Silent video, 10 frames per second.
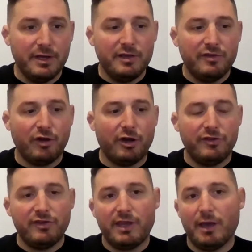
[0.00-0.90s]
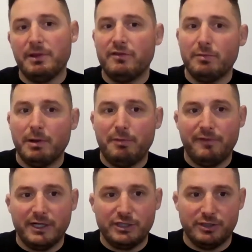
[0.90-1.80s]
started to come into my
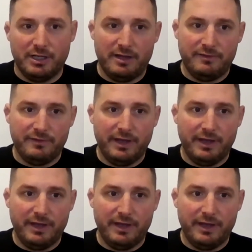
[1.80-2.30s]
professional life.